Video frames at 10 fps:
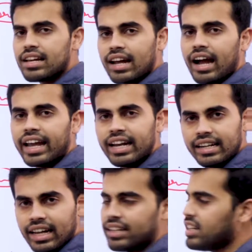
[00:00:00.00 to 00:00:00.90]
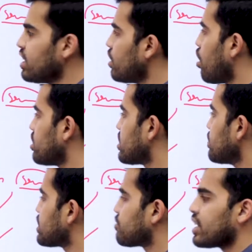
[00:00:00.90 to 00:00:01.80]
are again technical
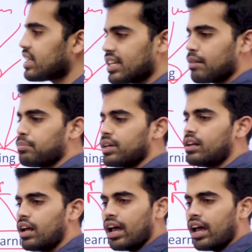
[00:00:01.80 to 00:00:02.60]
concepts. For example,